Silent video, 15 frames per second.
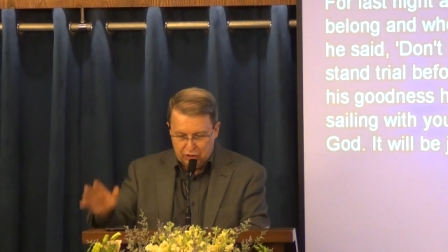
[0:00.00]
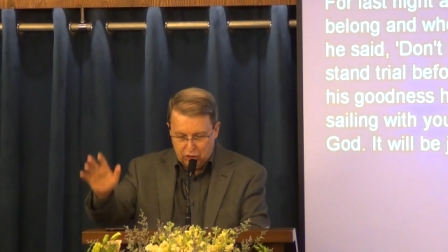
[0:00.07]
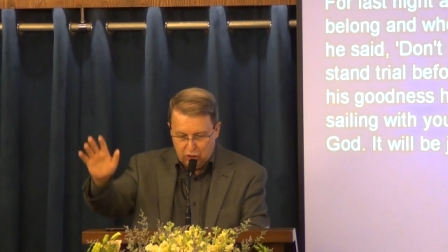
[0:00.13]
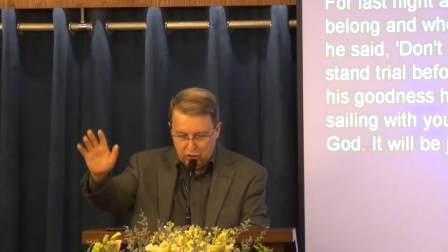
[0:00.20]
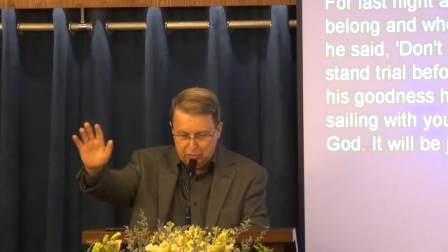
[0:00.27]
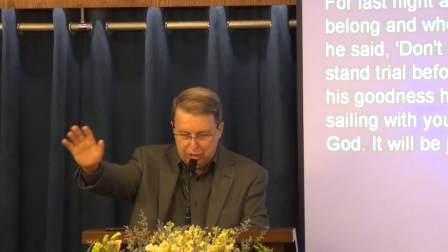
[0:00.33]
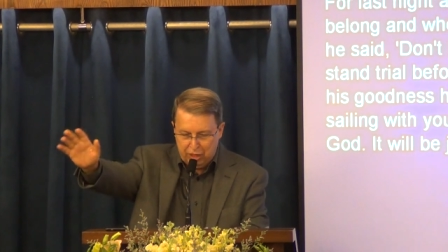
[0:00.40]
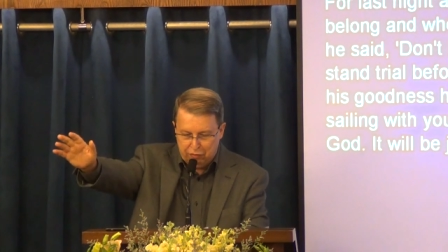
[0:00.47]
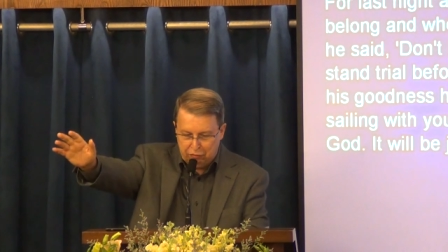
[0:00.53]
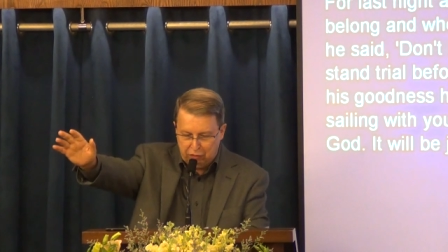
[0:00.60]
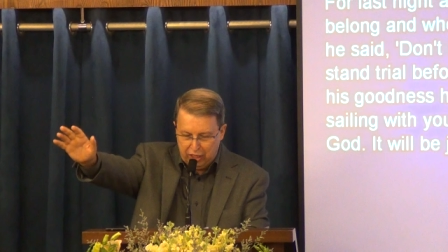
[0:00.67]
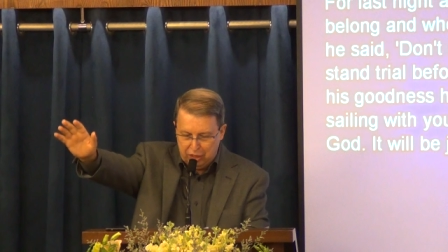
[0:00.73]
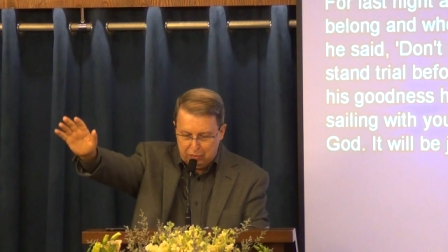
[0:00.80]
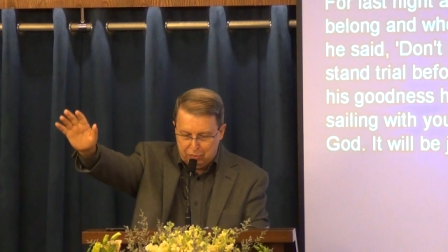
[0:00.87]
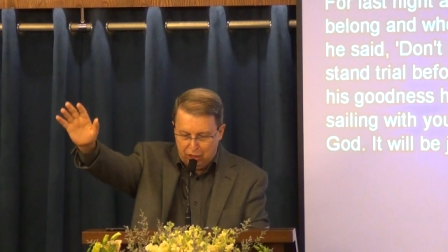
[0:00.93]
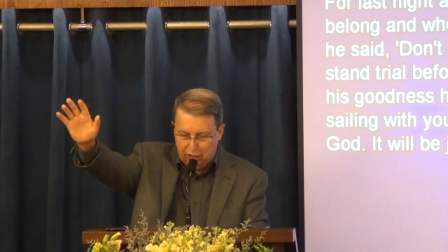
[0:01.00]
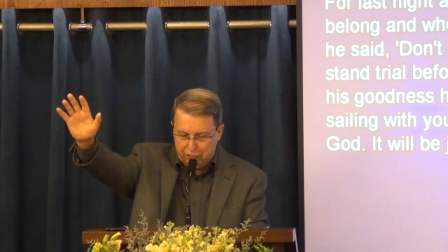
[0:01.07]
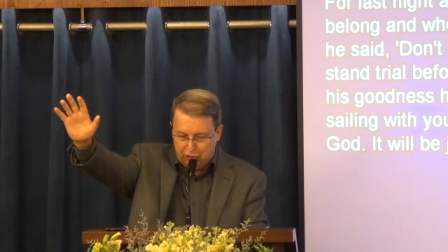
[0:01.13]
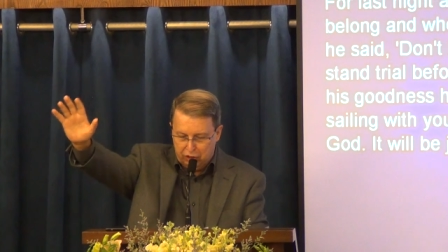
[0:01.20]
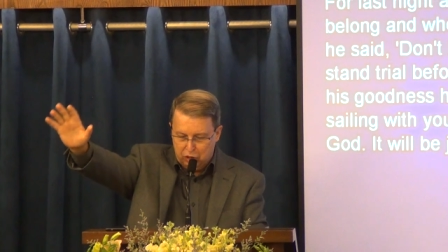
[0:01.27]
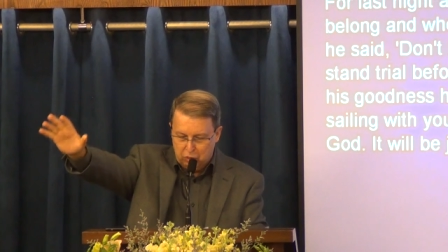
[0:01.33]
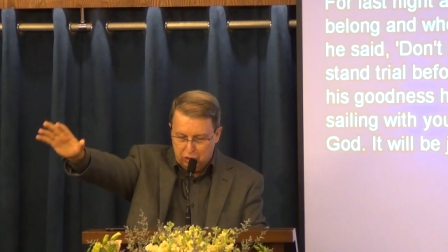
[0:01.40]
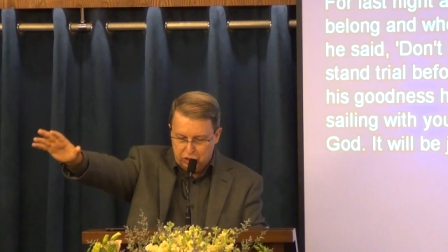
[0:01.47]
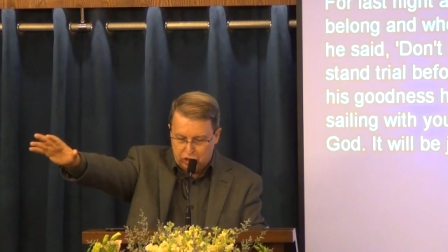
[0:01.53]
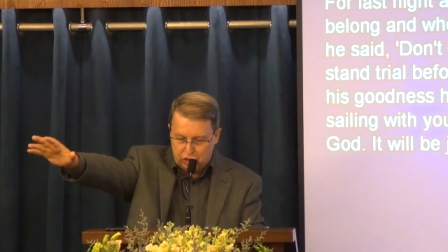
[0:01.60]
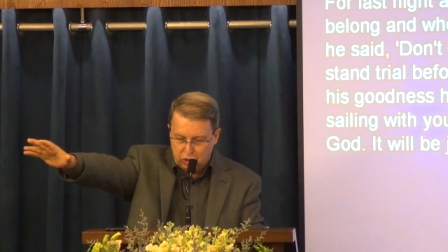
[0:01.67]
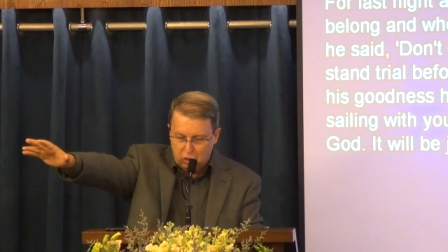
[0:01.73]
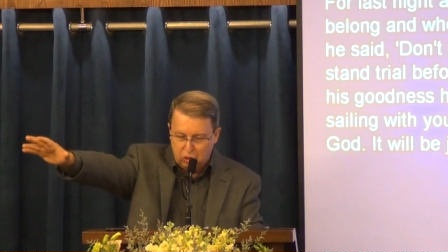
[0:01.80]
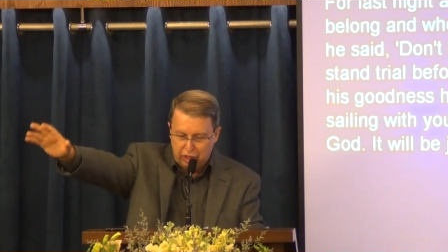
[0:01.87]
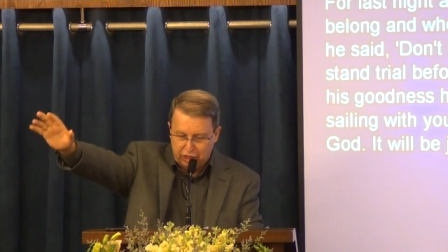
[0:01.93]
Don't be afraid, Paul, for you will
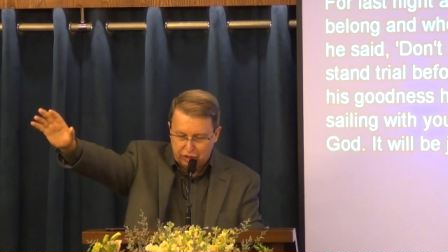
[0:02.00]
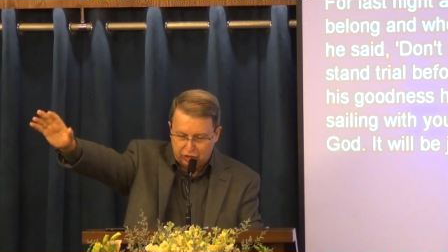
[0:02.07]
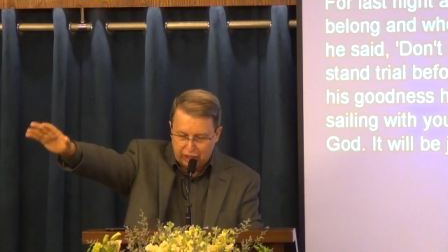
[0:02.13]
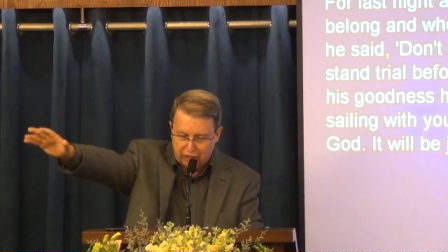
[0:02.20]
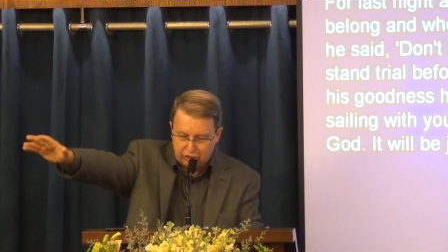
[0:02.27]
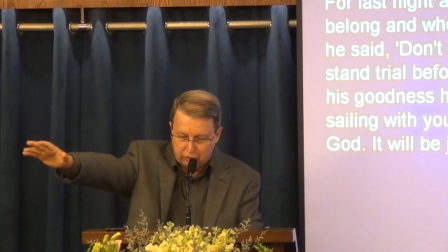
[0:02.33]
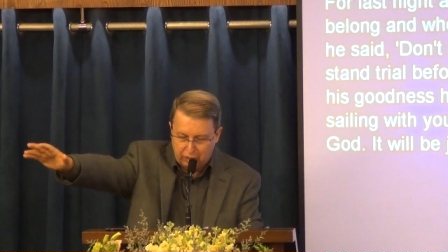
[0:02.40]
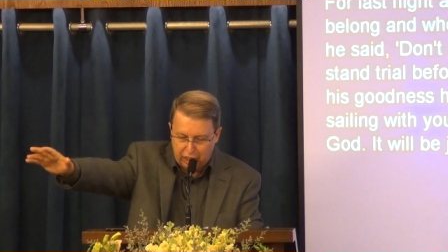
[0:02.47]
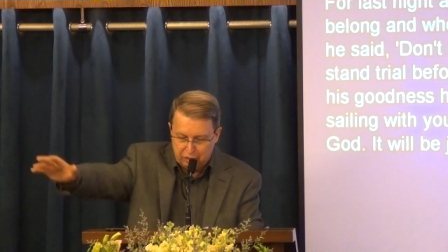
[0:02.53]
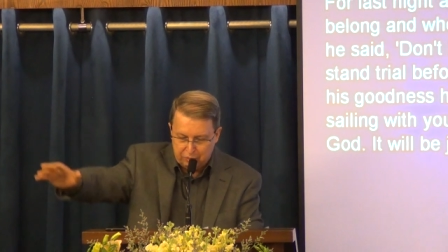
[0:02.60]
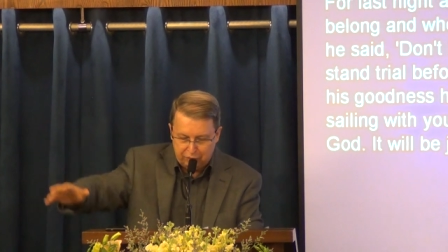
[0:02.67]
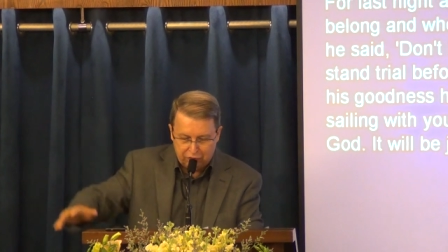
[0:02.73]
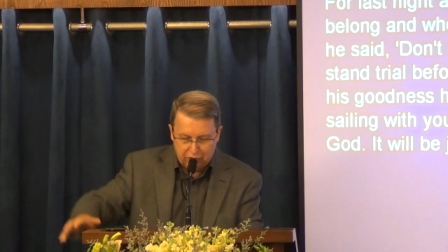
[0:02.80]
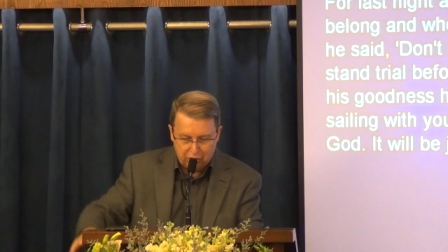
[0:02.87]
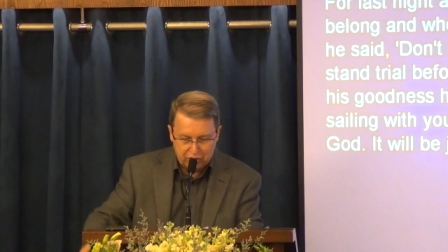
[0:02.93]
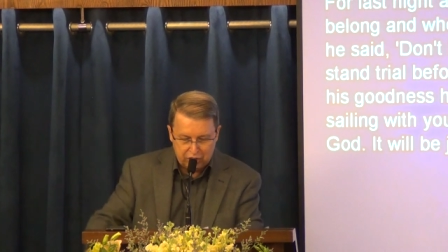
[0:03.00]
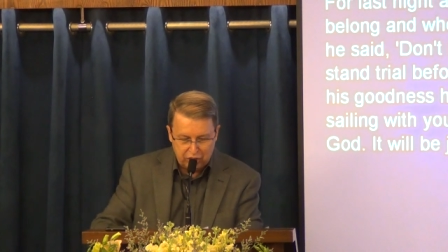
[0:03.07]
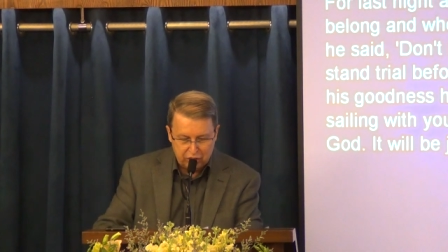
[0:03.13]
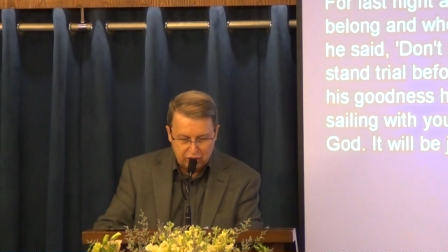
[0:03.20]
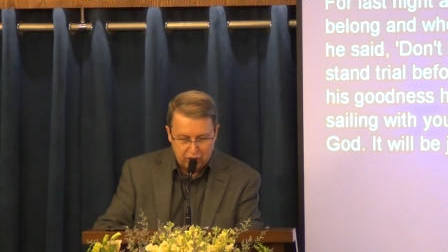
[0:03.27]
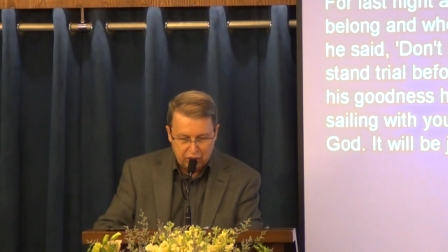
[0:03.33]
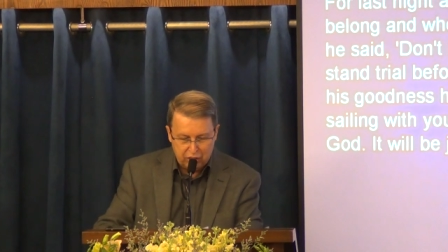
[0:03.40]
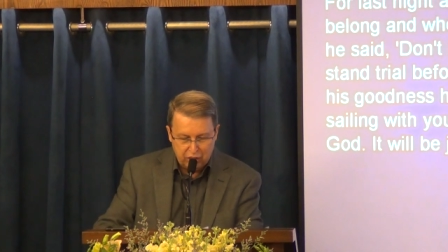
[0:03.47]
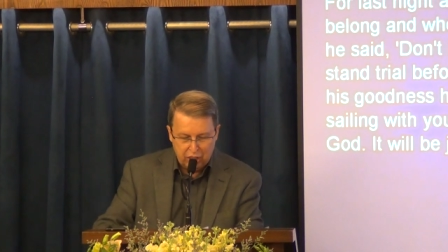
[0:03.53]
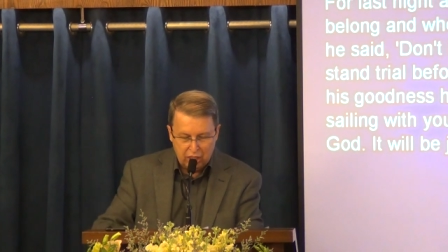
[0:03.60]
surely stand trial before Caesar.